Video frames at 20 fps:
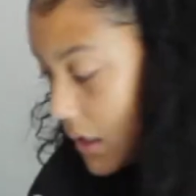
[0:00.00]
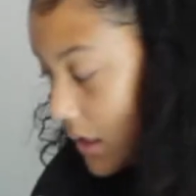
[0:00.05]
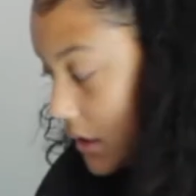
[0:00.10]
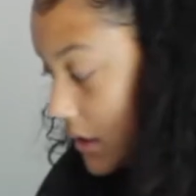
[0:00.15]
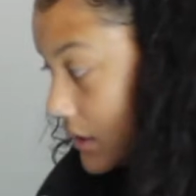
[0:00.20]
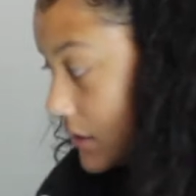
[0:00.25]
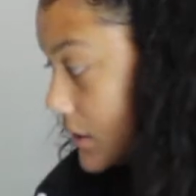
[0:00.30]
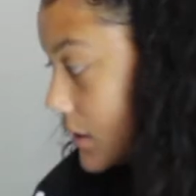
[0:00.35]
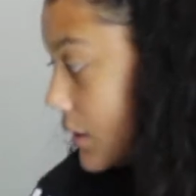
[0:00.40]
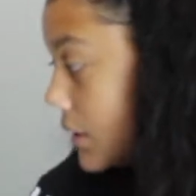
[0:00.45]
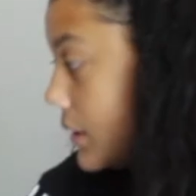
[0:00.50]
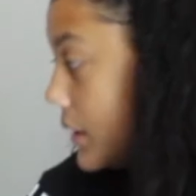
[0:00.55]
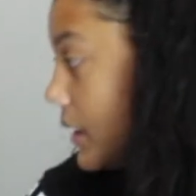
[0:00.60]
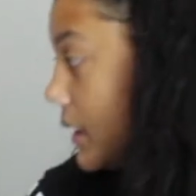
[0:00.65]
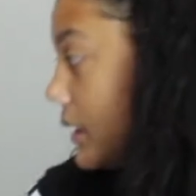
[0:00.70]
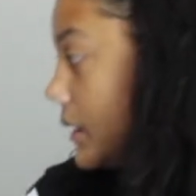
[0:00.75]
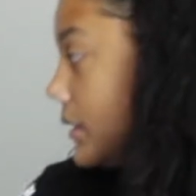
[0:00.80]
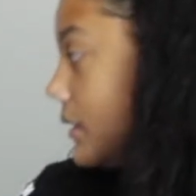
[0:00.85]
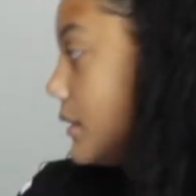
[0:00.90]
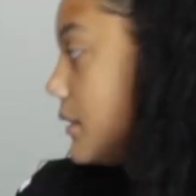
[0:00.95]
So
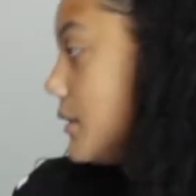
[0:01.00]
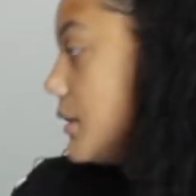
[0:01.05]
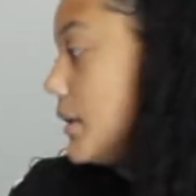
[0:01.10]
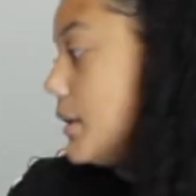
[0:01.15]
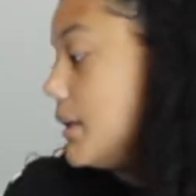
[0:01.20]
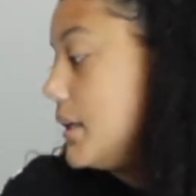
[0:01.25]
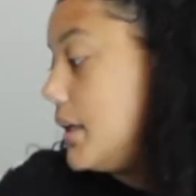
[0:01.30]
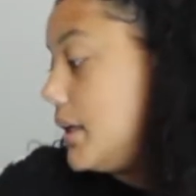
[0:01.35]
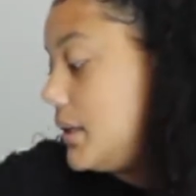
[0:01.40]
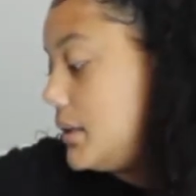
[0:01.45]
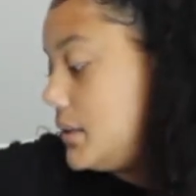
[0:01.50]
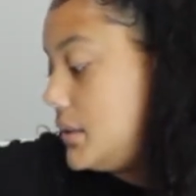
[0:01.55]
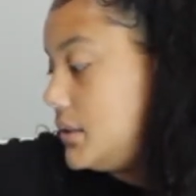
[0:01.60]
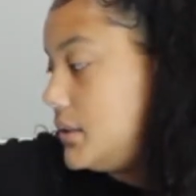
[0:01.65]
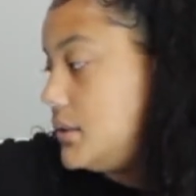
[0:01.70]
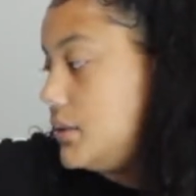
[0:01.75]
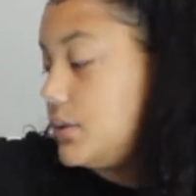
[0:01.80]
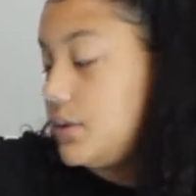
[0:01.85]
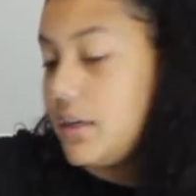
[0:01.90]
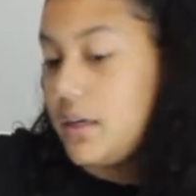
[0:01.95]
then the next
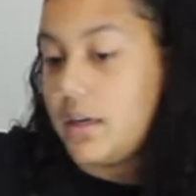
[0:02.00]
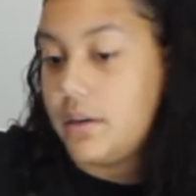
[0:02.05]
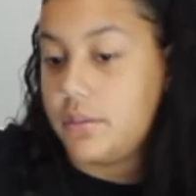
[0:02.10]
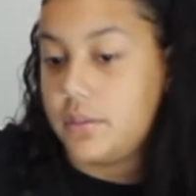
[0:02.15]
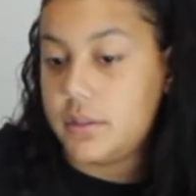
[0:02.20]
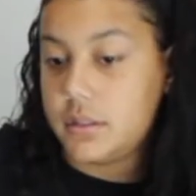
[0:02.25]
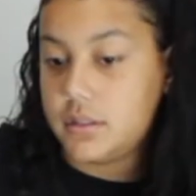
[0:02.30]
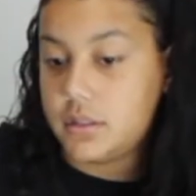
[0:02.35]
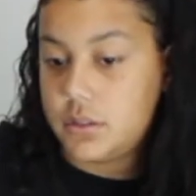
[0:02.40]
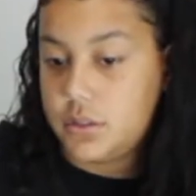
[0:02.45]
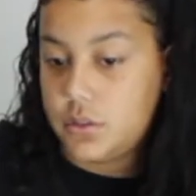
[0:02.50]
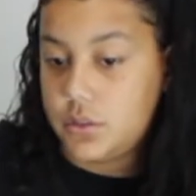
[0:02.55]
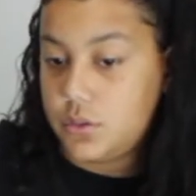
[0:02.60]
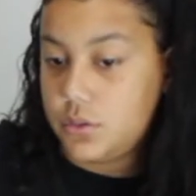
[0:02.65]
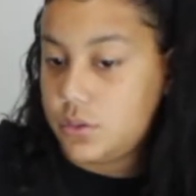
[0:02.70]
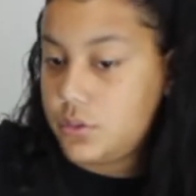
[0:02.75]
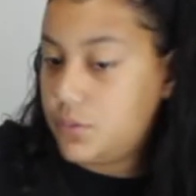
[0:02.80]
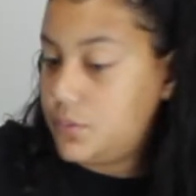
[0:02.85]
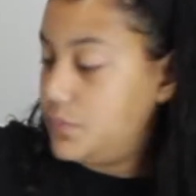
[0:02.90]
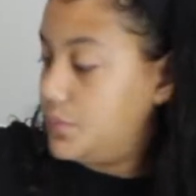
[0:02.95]
store I went
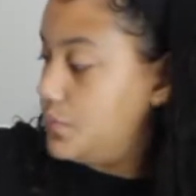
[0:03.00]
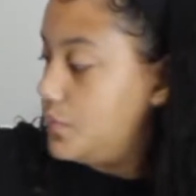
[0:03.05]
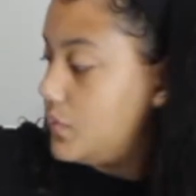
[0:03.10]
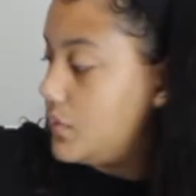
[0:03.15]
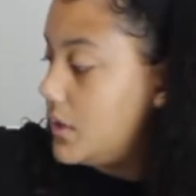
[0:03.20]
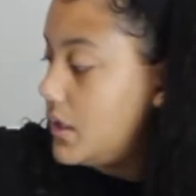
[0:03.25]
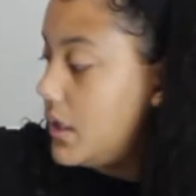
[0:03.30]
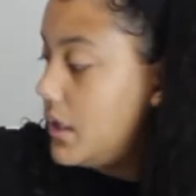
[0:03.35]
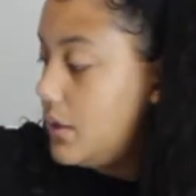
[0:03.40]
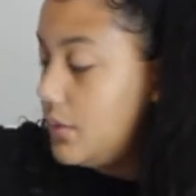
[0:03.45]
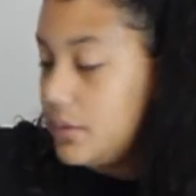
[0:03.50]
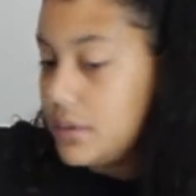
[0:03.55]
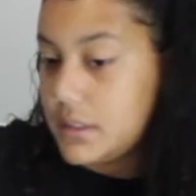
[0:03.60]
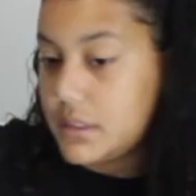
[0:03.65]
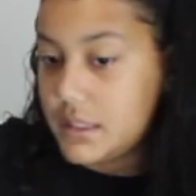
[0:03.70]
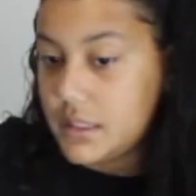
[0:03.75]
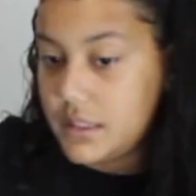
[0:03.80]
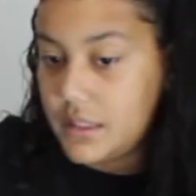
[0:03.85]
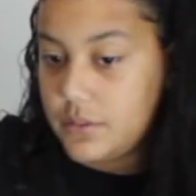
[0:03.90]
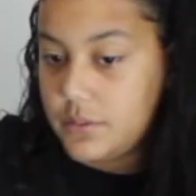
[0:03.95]
to
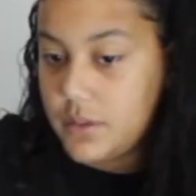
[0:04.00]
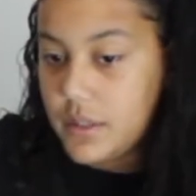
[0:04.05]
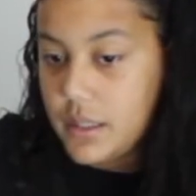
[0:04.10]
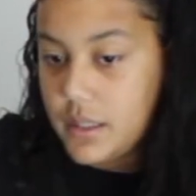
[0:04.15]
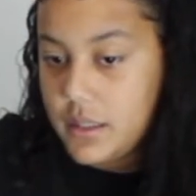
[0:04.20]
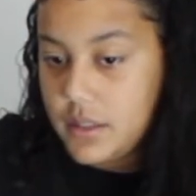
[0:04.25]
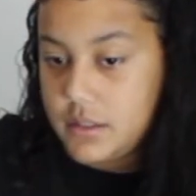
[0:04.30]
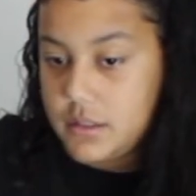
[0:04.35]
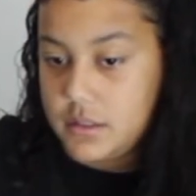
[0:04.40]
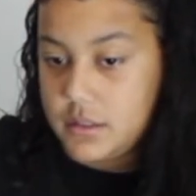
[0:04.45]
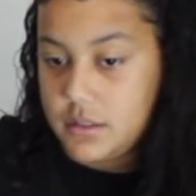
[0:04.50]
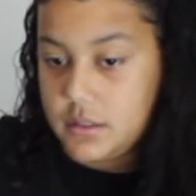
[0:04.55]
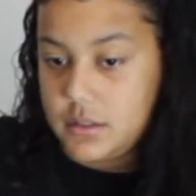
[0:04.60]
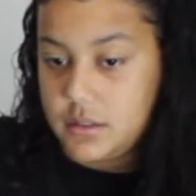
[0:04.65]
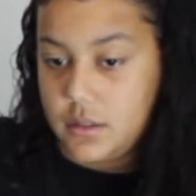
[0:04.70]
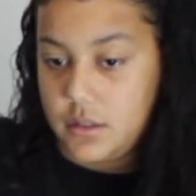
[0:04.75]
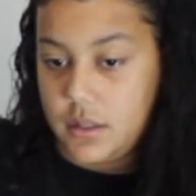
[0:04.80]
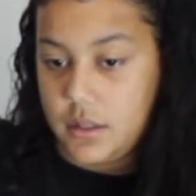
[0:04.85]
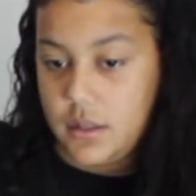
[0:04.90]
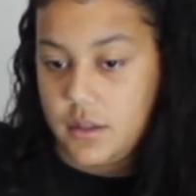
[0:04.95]
was Levi's,
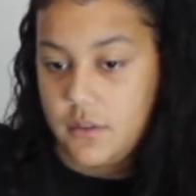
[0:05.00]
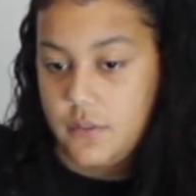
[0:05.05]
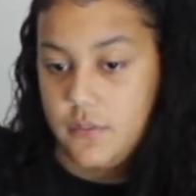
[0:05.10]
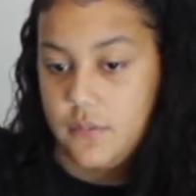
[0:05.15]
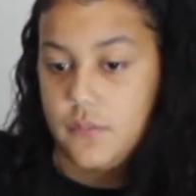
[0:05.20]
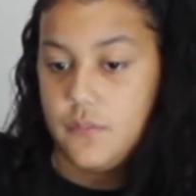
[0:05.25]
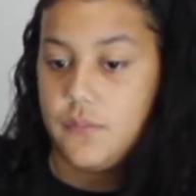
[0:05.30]
okay?